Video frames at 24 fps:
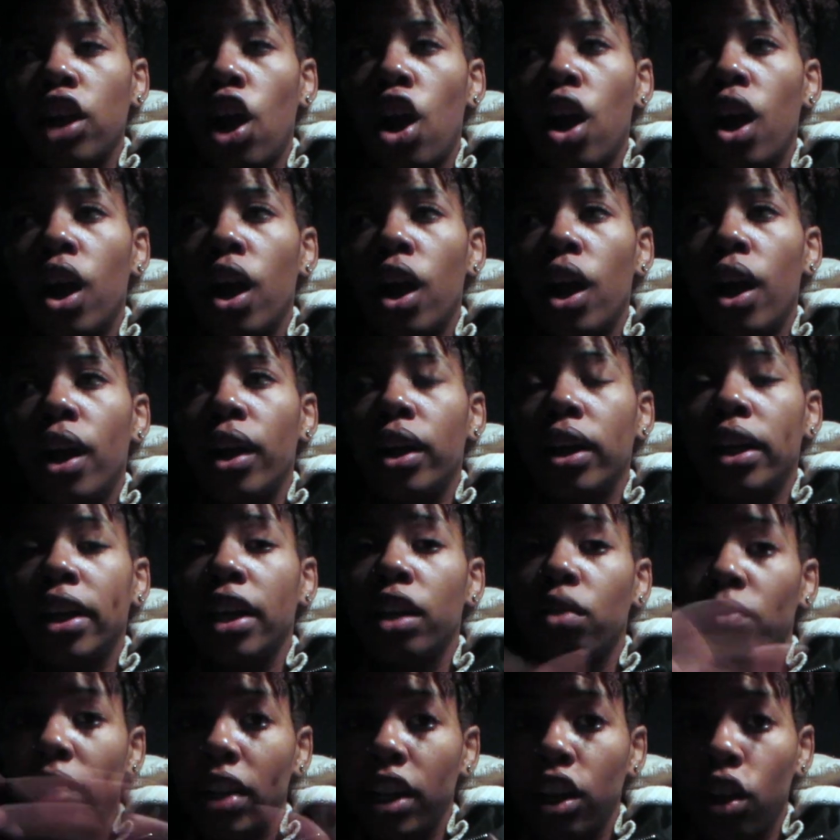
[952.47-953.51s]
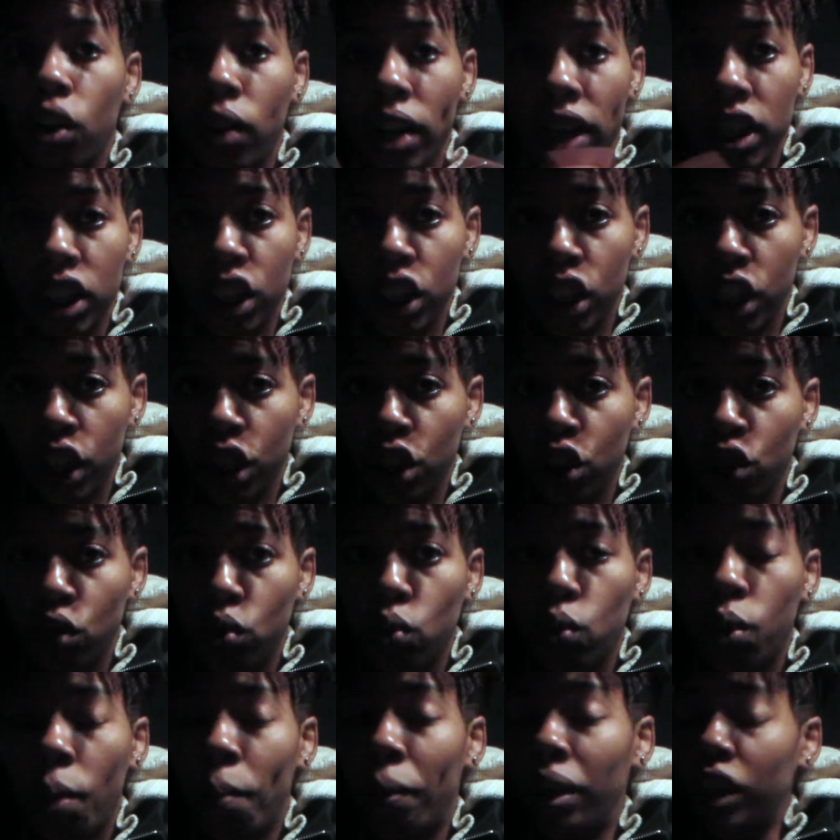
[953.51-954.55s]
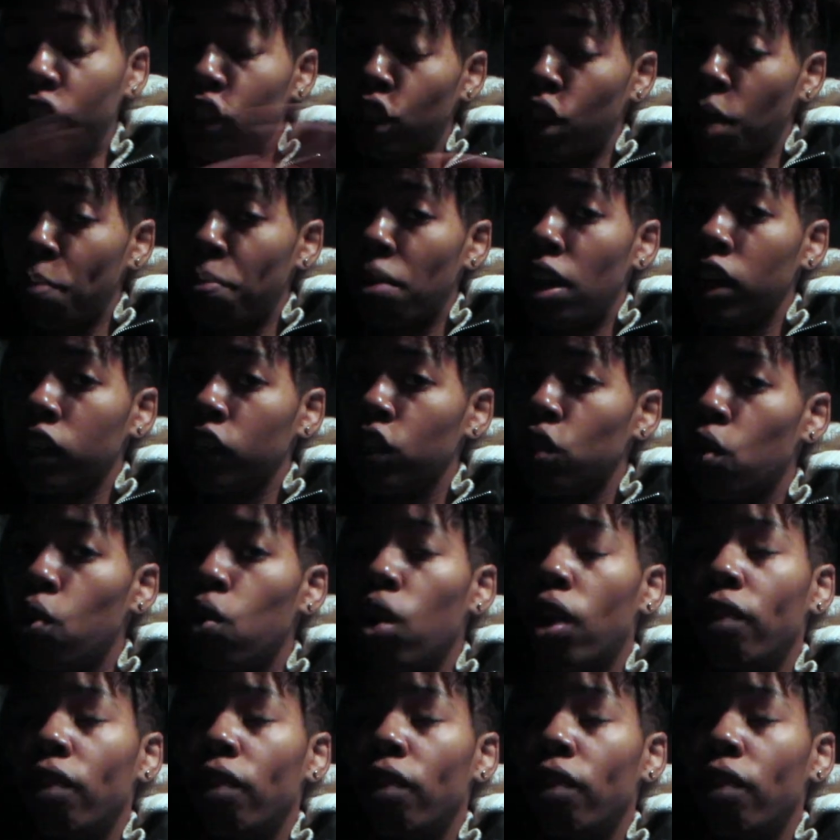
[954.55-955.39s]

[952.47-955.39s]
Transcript: are getting ready to go to esthetician school and about to start practical,